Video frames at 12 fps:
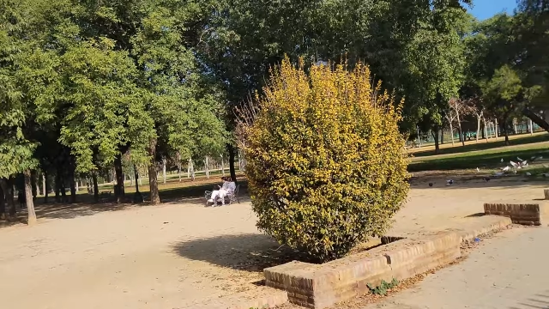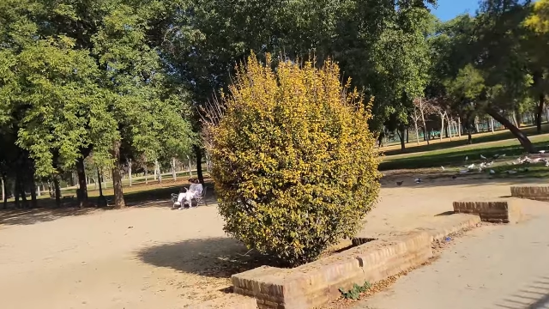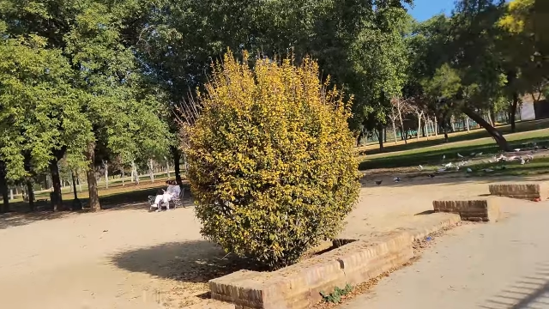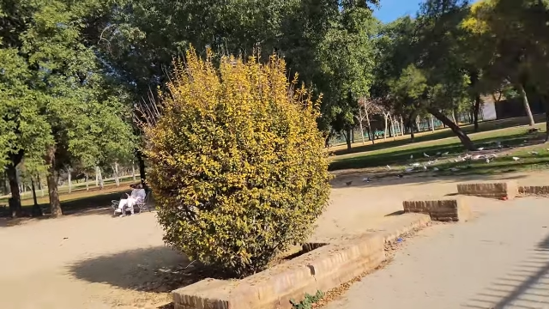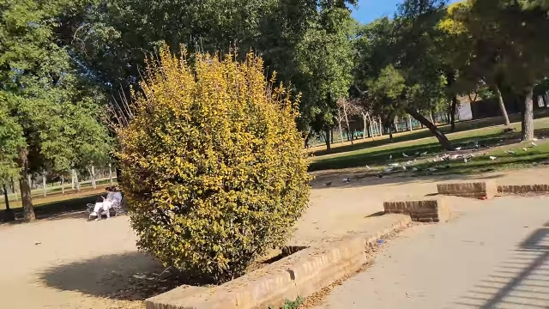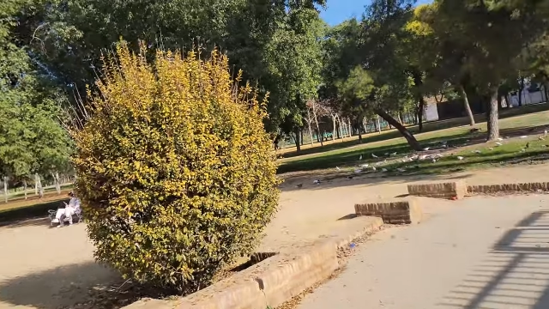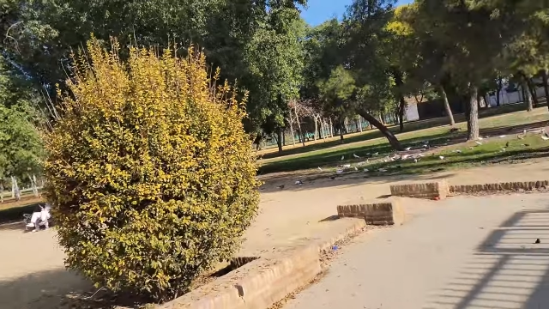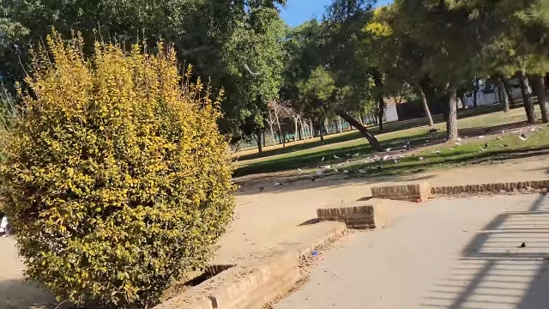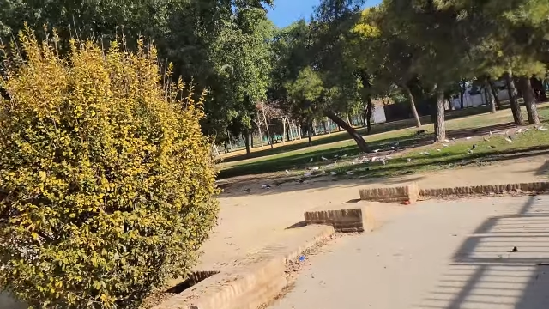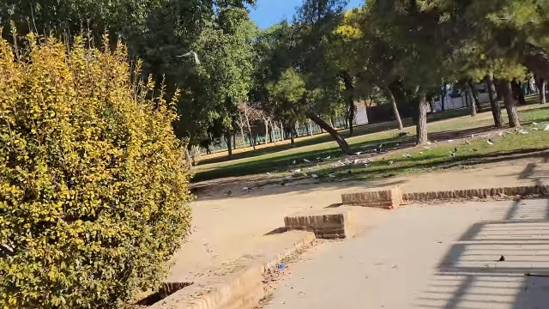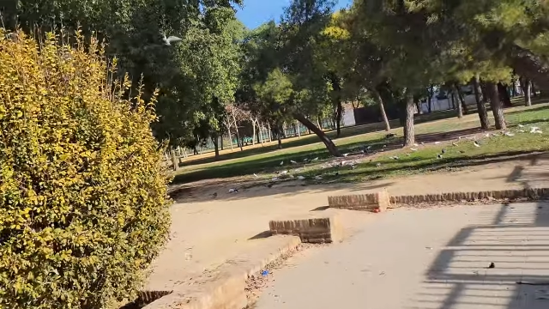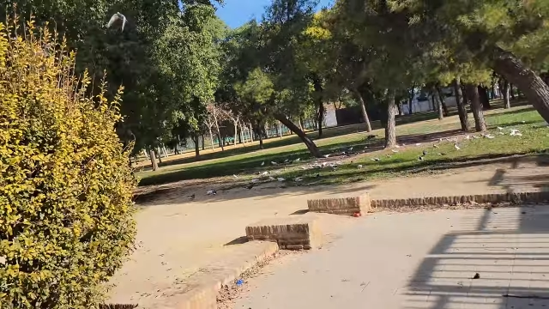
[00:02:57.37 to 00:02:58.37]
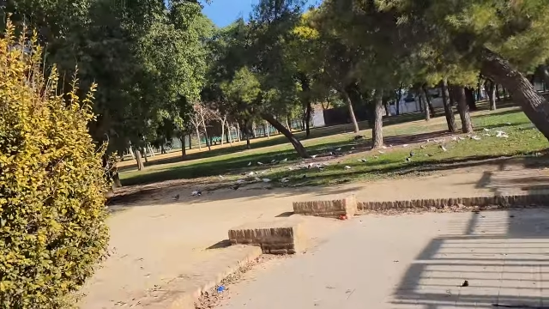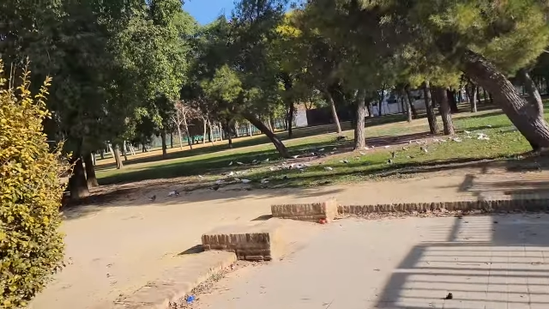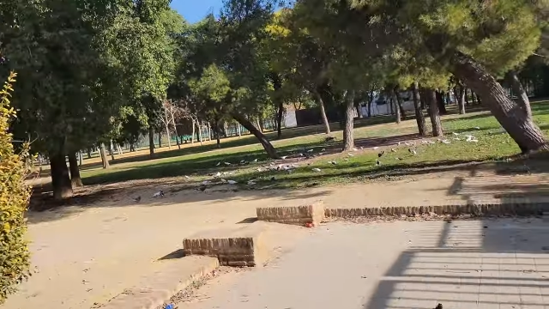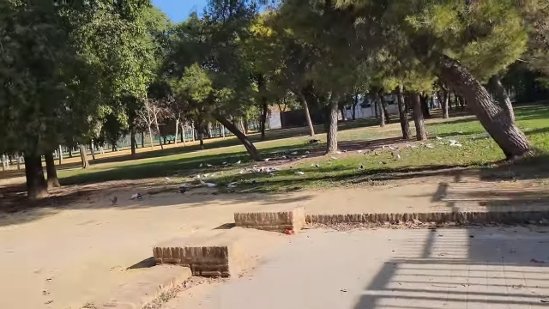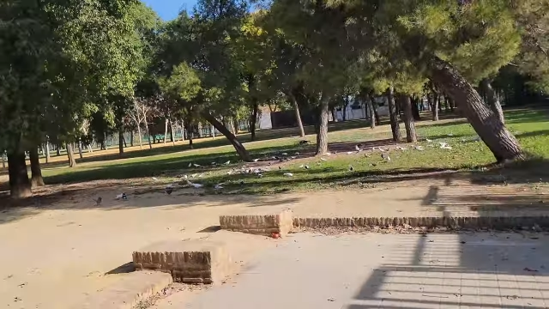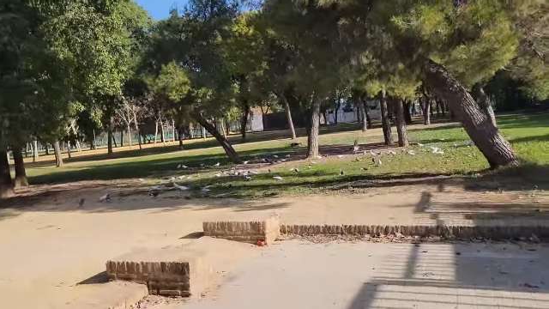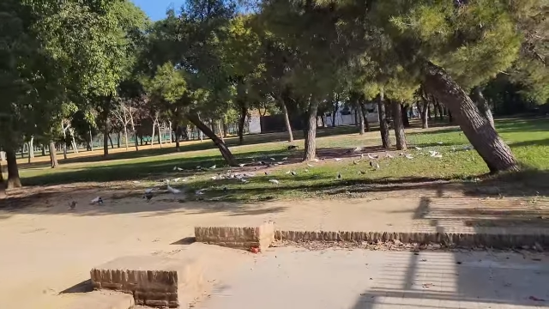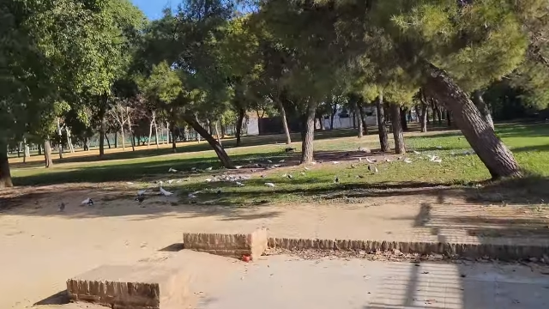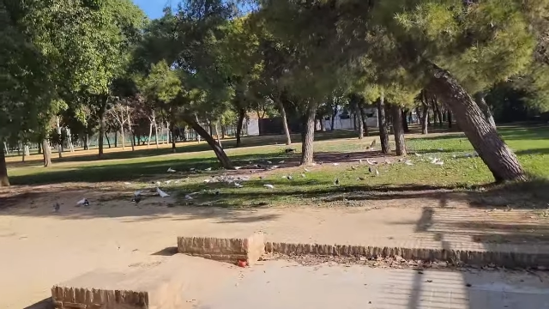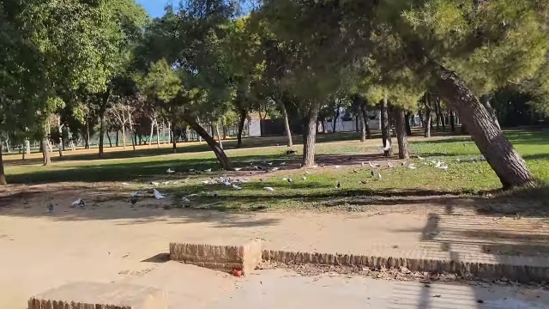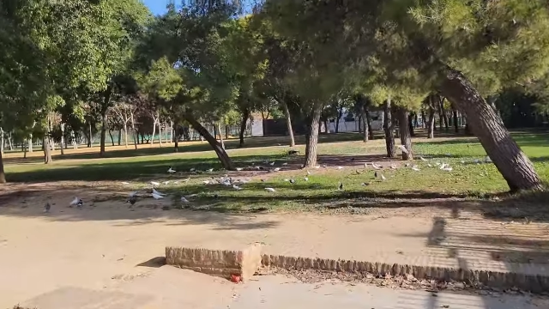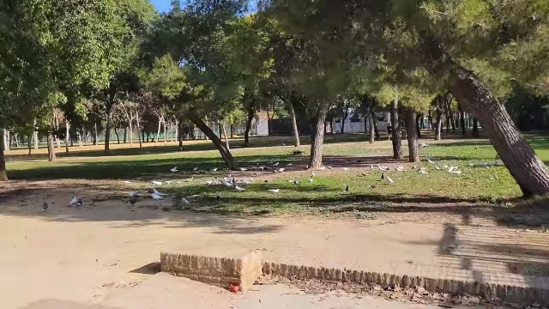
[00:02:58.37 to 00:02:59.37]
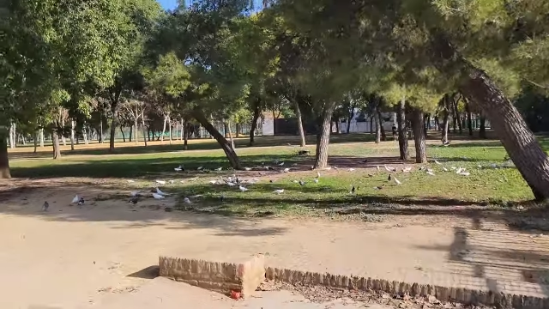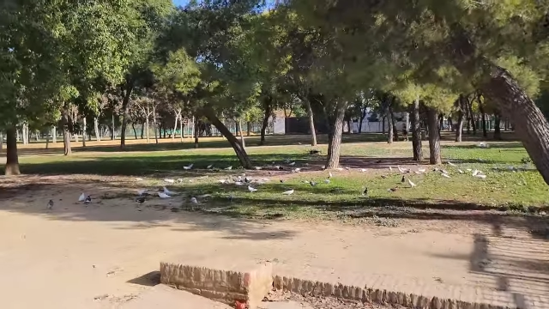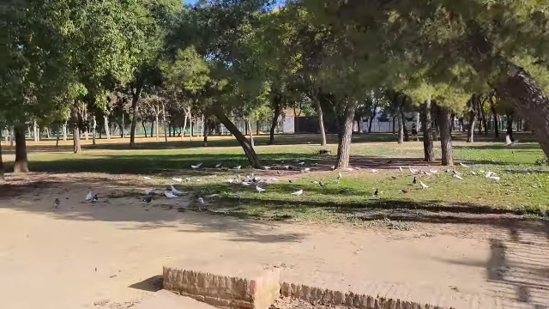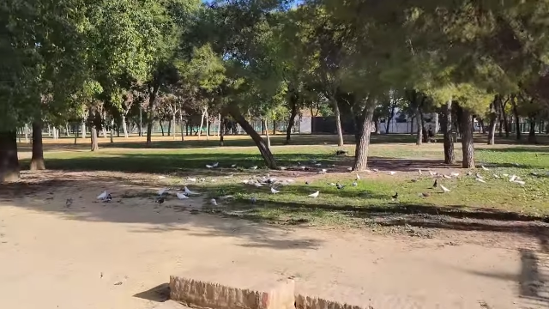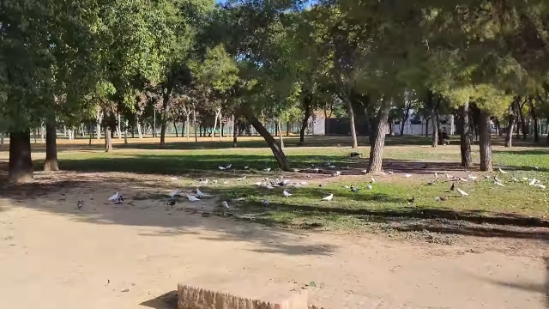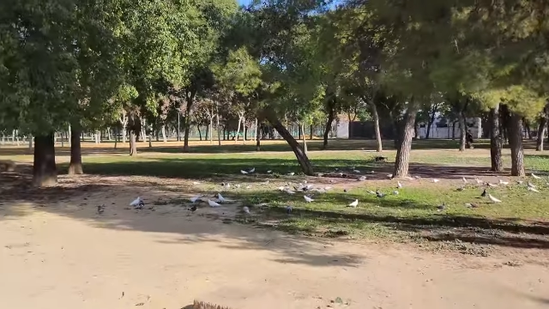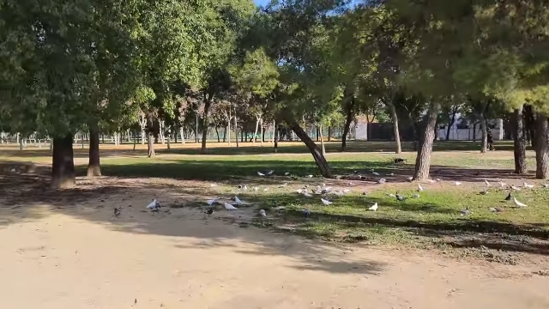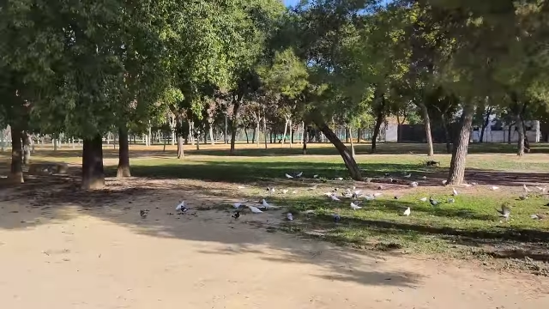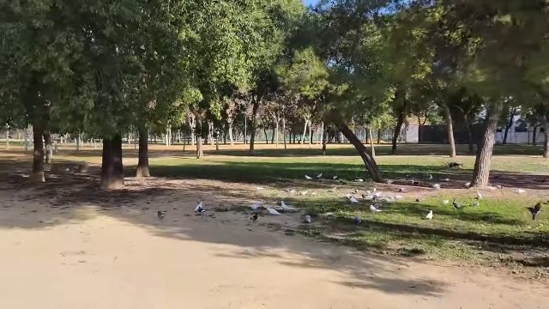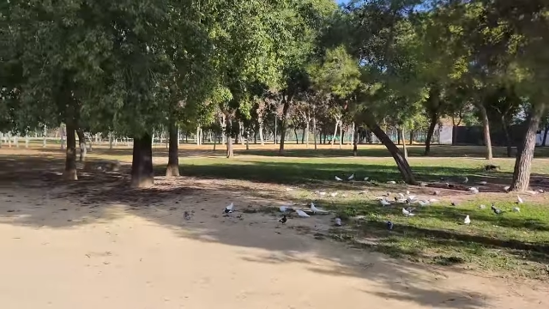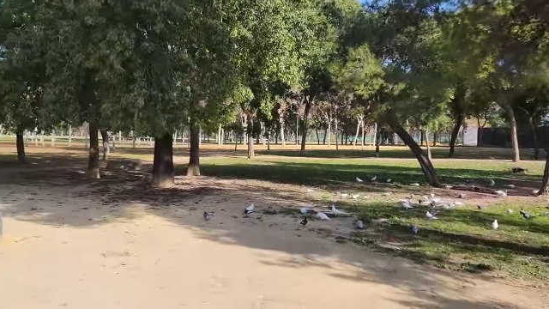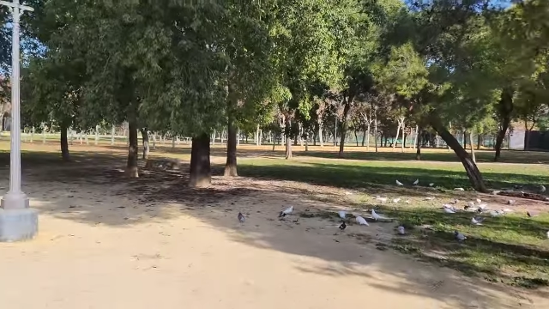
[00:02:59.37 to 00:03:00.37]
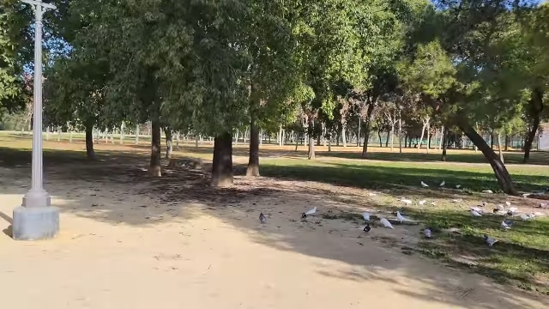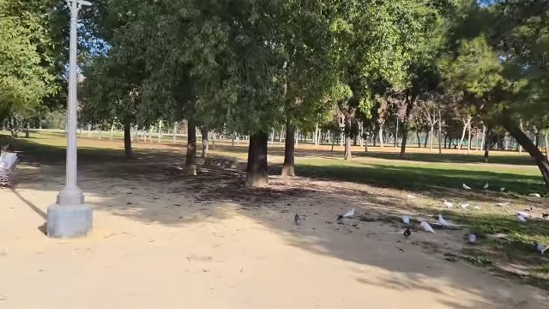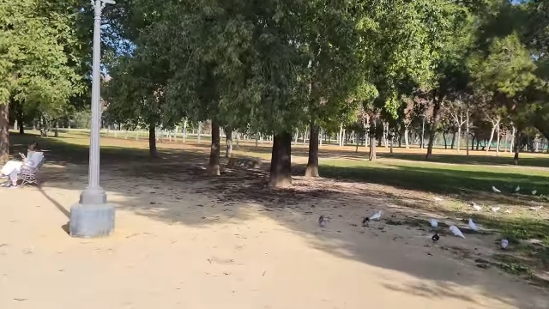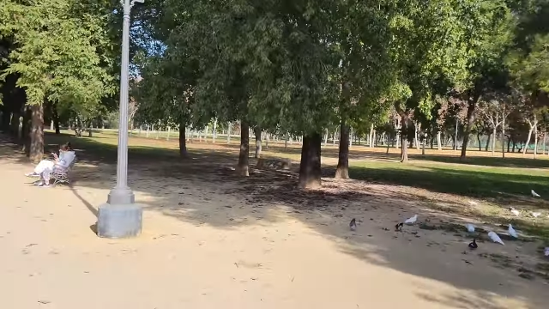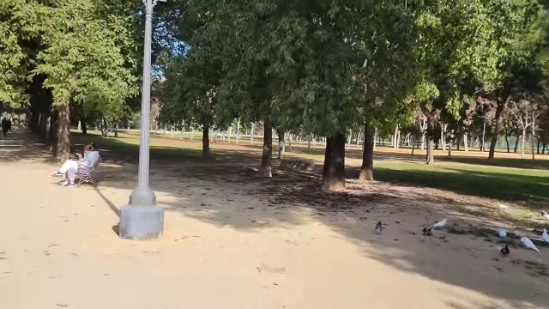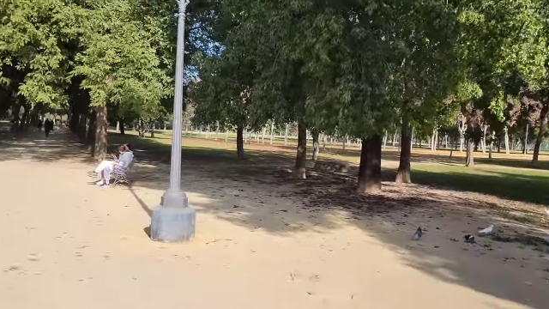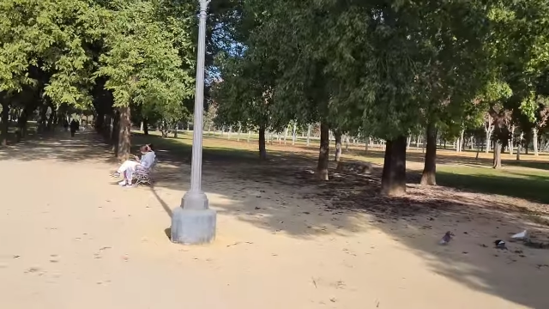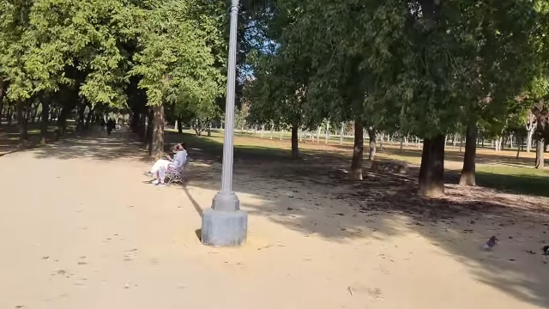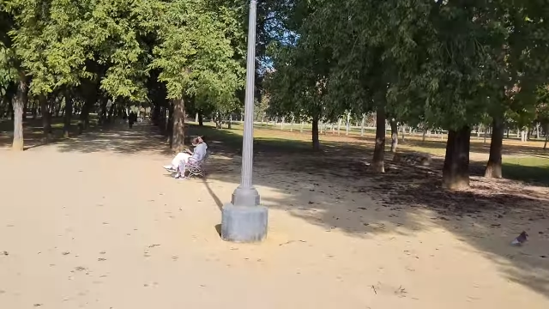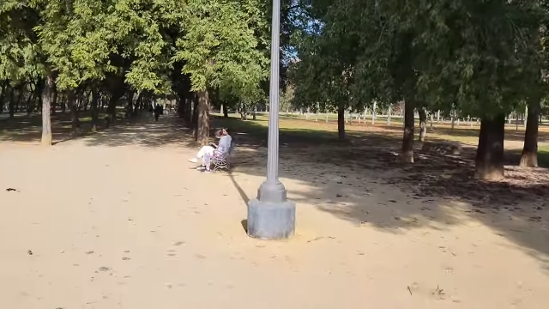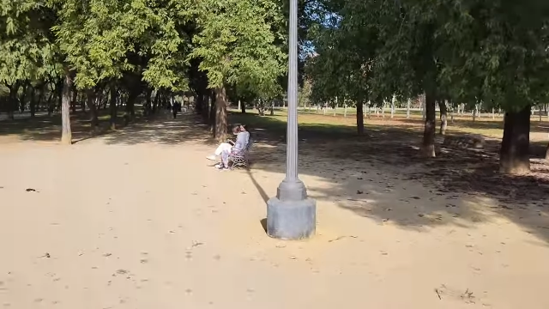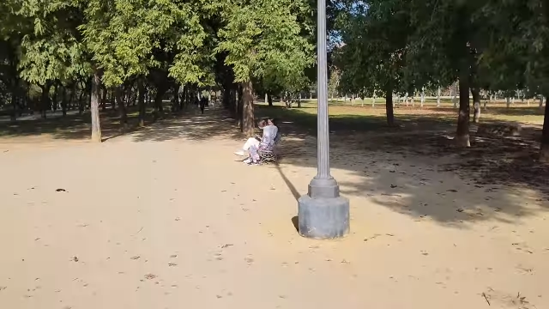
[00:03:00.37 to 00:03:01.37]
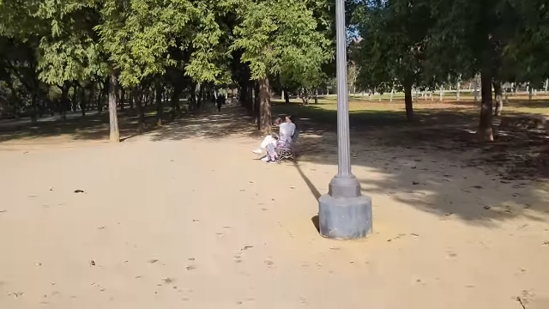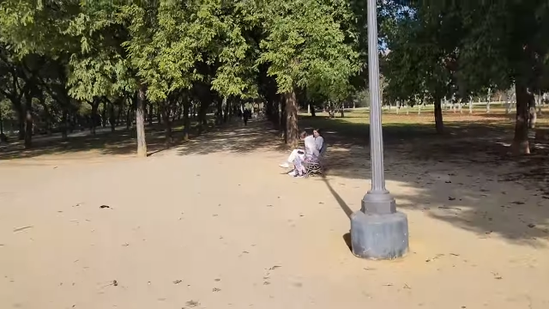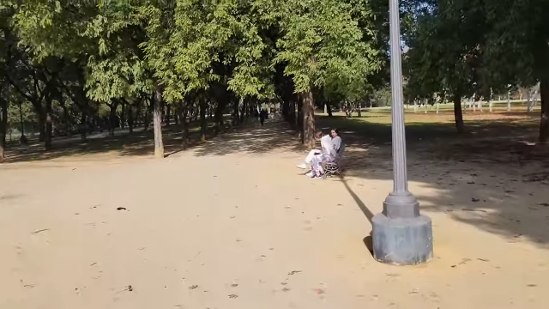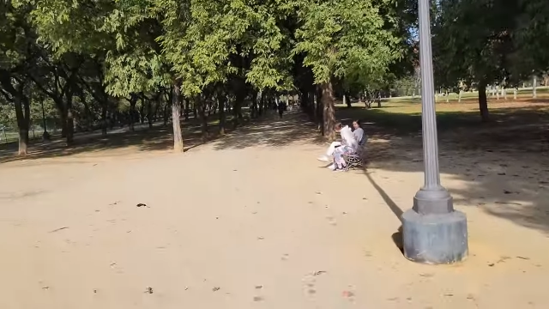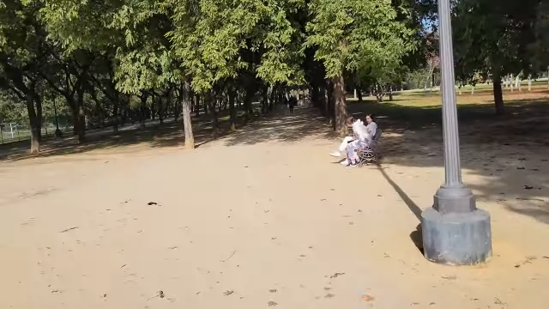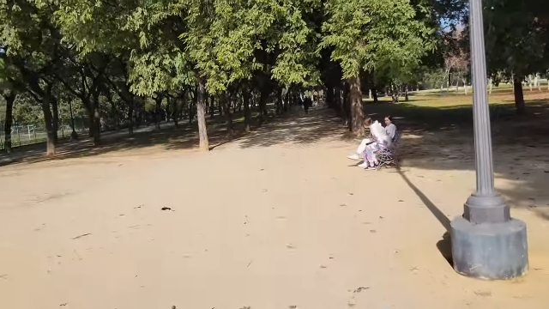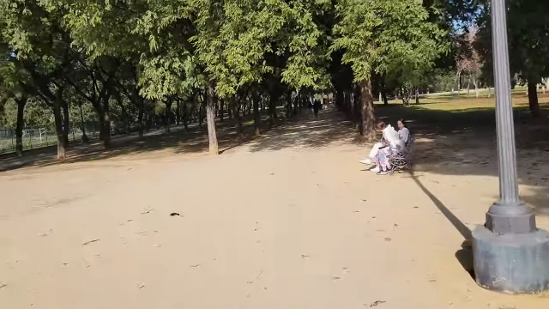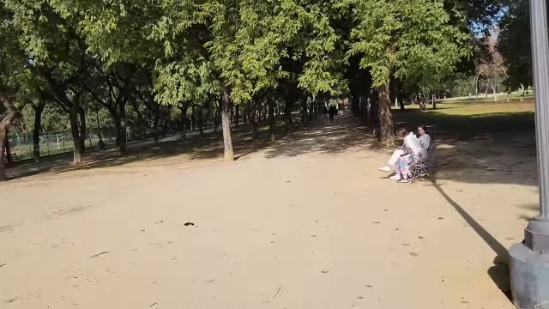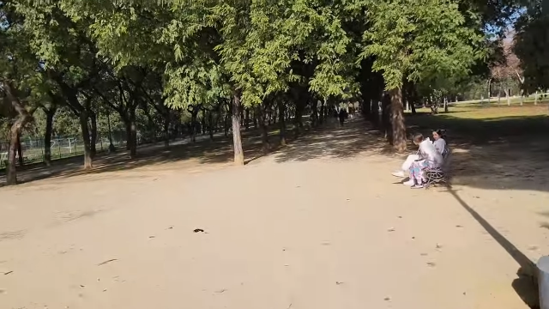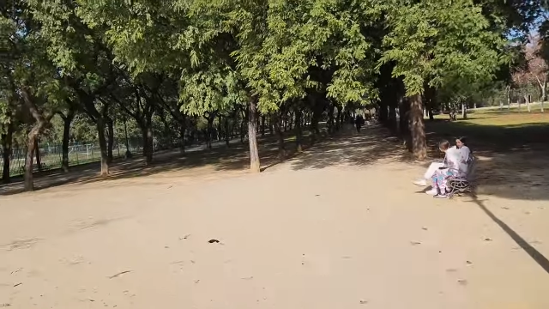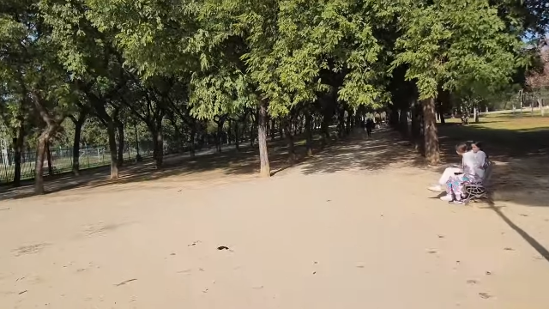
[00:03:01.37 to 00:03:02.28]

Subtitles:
(no speaker visible)